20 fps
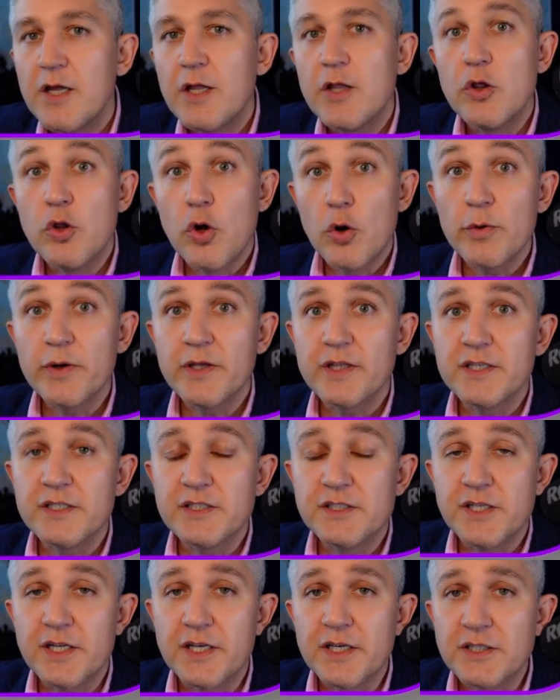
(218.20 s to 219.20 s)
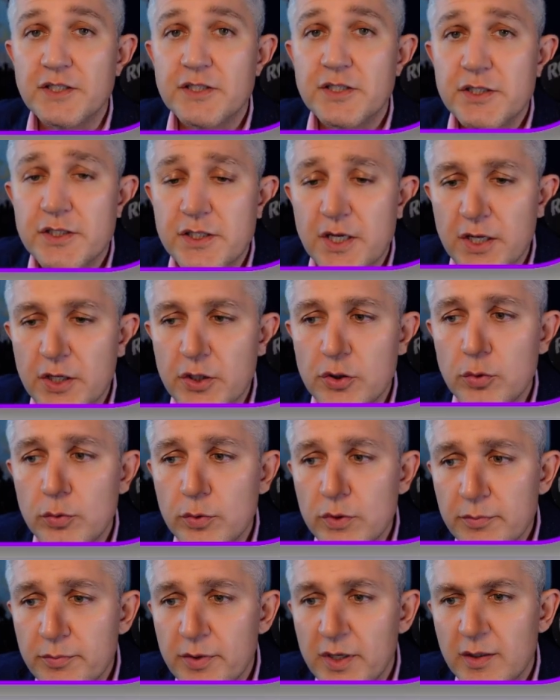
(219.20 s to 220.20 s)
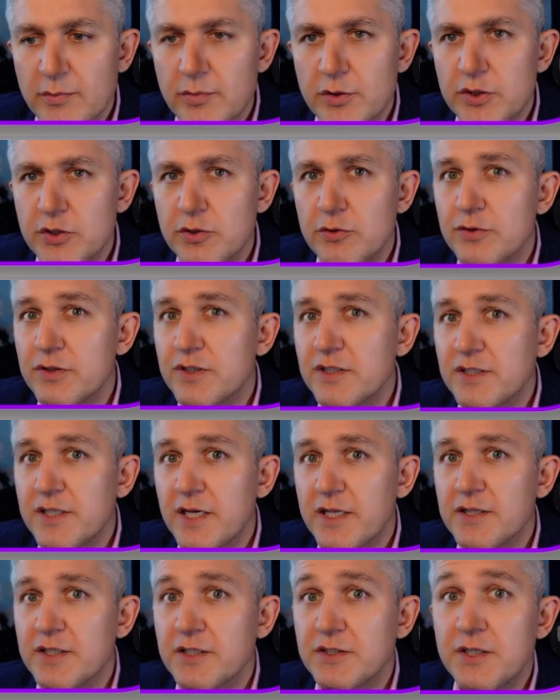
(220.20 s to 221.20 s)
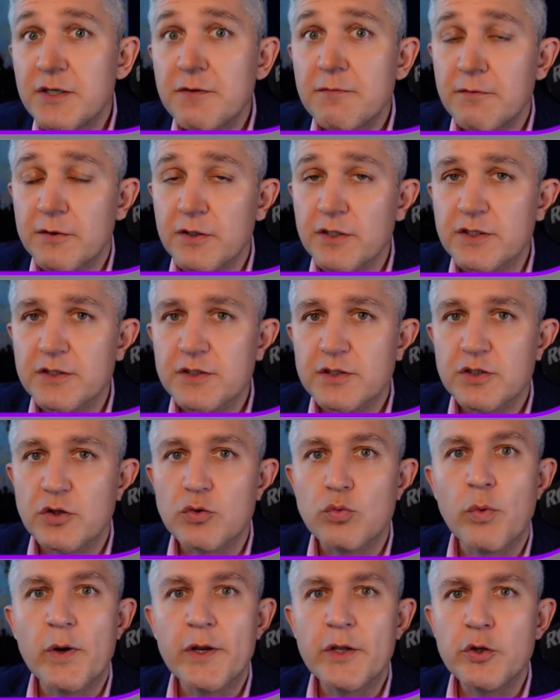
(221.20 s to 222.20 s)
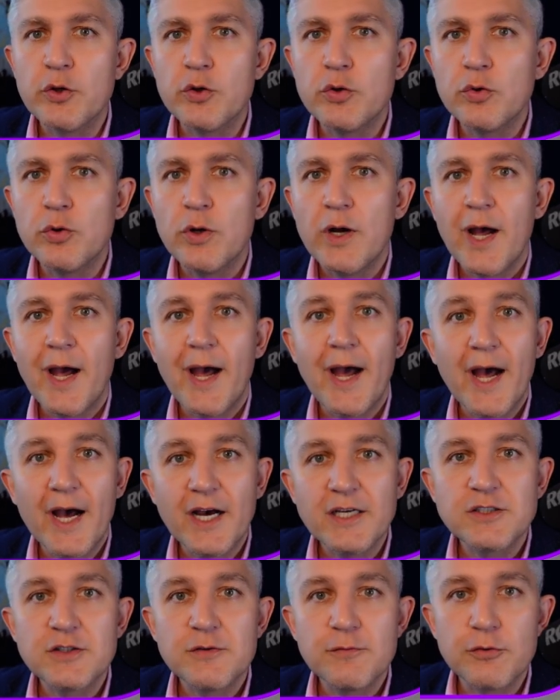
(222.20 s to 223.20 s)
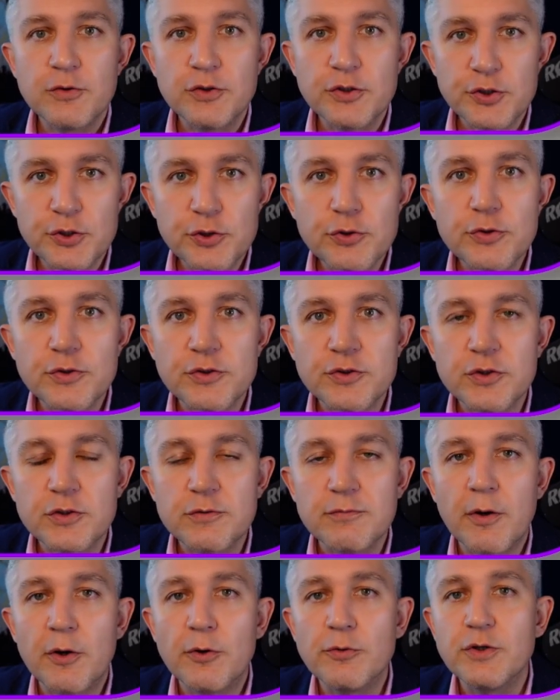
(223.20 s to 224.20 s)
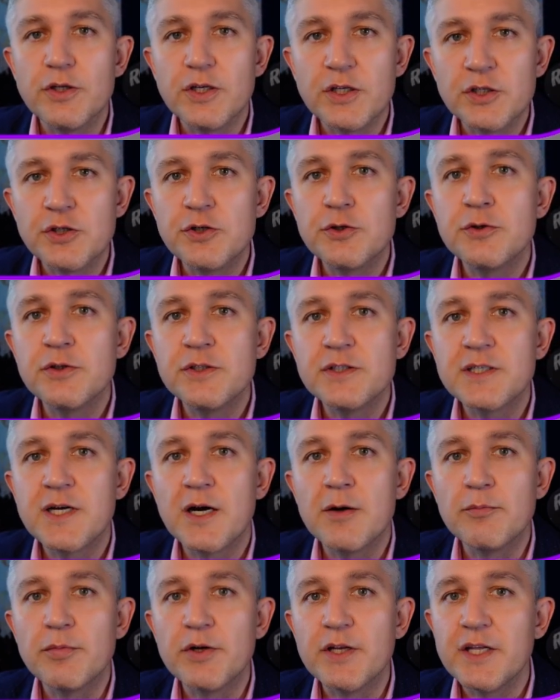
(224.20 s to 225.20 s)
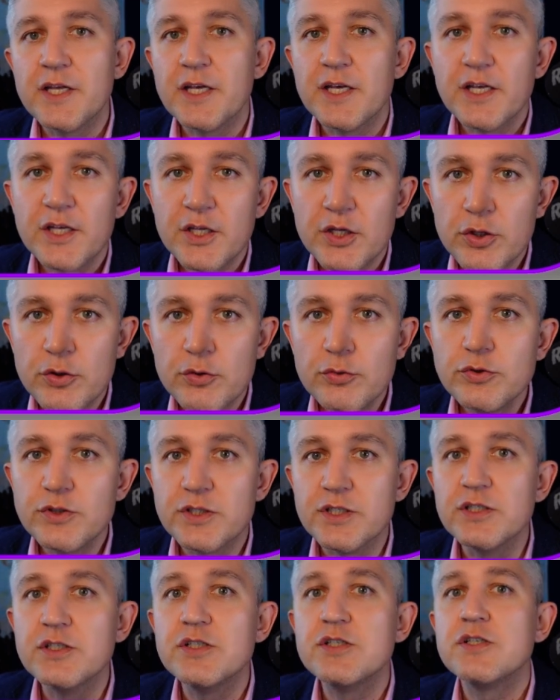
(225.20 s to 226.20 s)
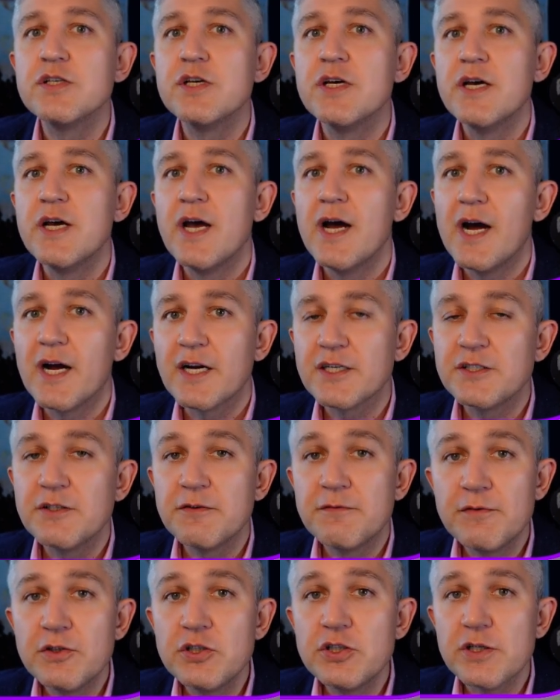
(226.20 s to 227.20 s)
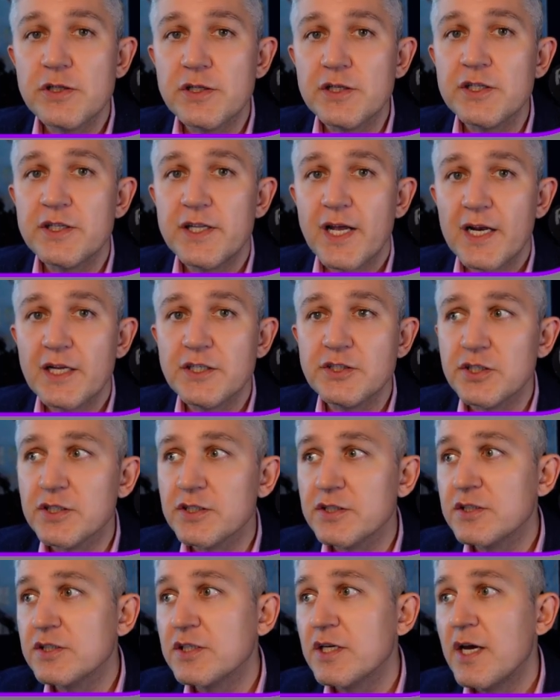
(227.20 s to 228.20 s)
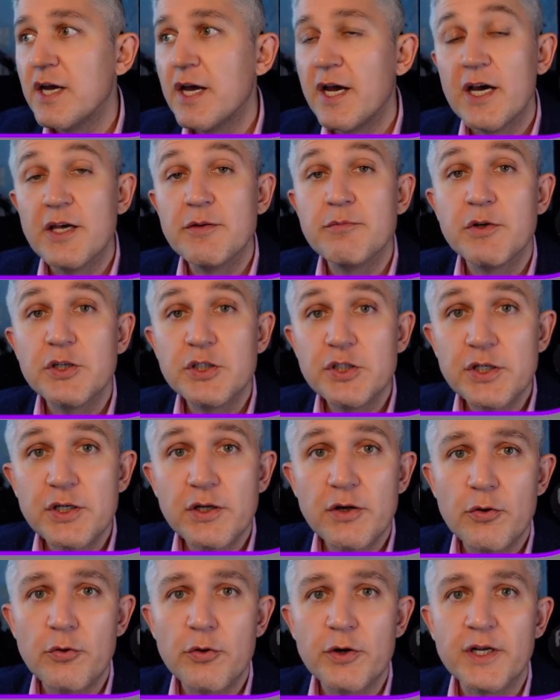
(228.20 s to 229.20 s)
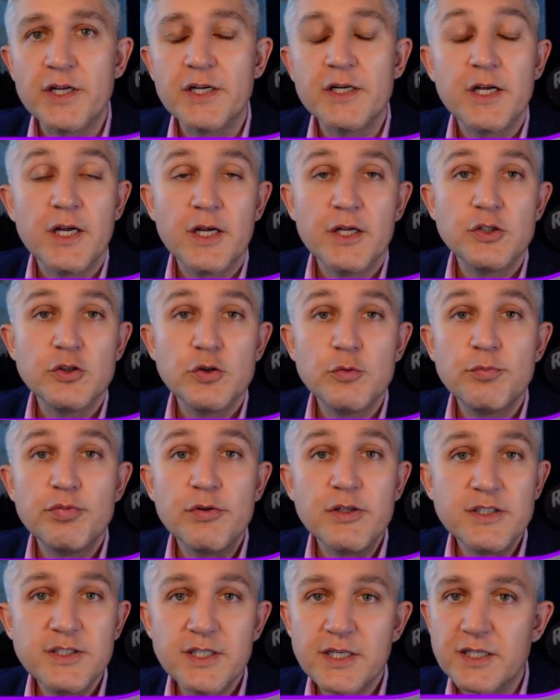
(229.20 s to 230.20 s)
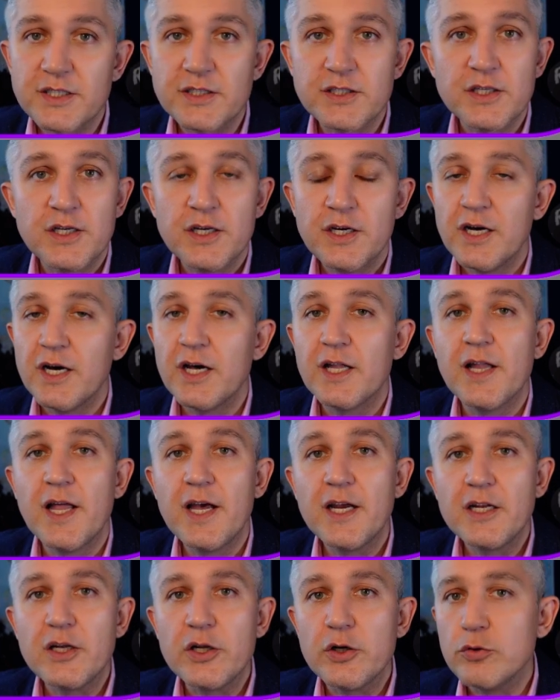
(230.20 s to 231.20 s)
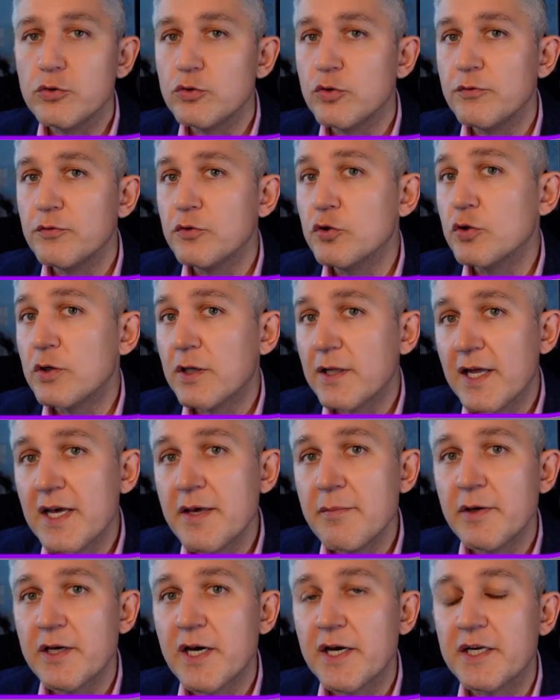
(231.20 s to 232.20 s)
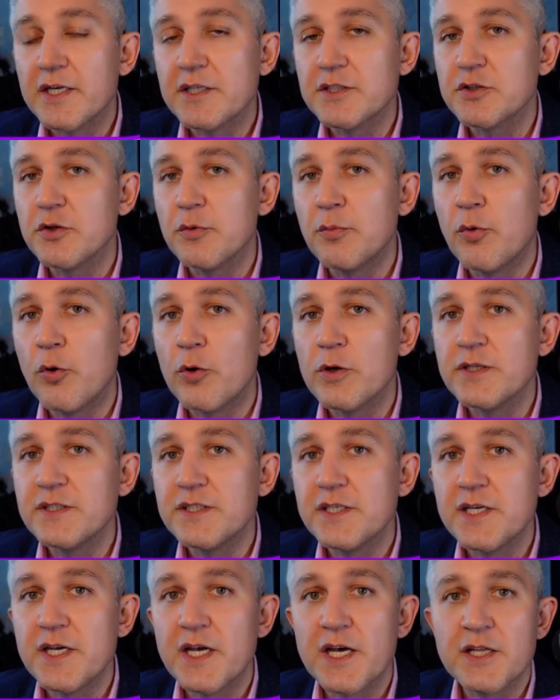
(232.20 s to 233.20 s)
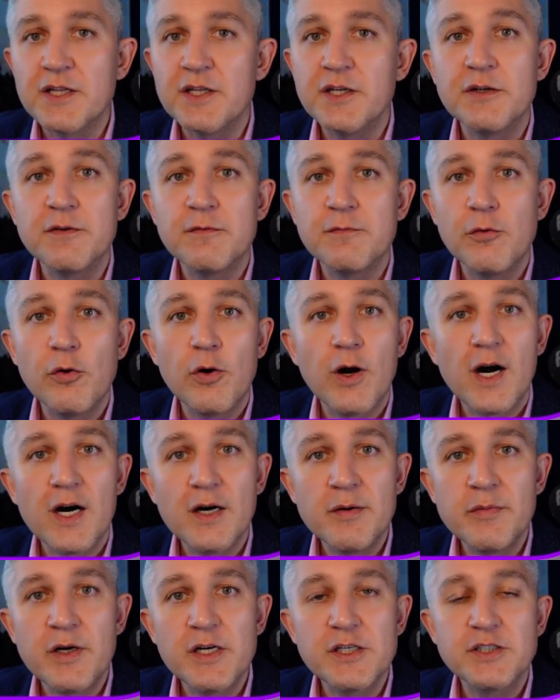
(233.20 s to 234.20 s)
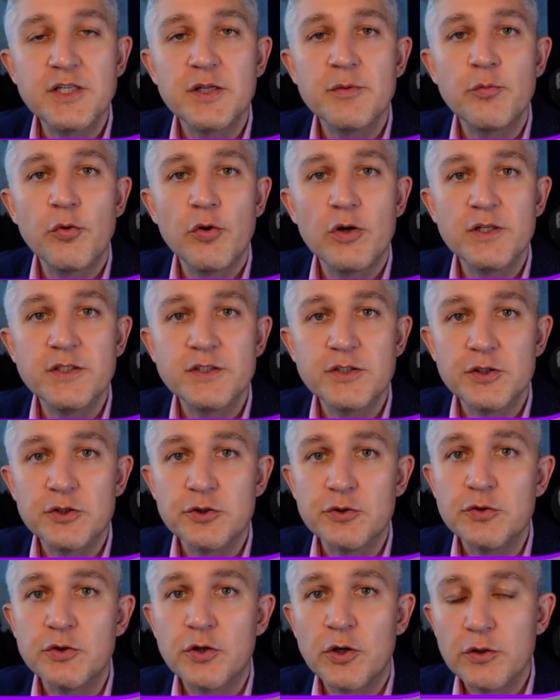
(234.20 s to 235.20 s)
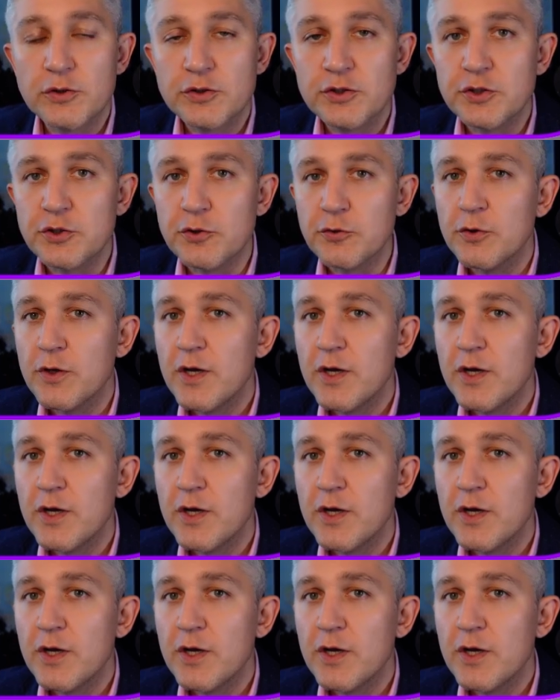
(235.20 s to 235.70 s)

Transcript: Knowing these things, you will be able to understand the difference, that when you ask for insurance quote, insurance company uses artificial intelligence and machine learning to predict a likelihood of you claiming against your policy and therefore how much that policy should cost you.